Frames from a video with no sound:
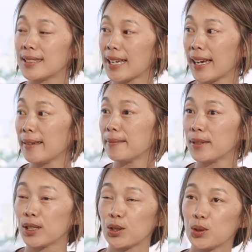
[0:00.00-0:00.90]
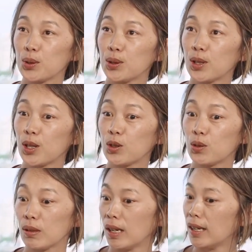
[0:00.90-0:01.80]
time
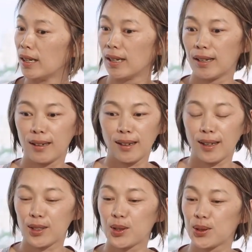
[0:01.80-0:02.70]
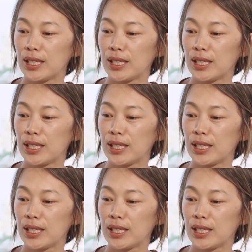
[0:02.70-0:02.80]
to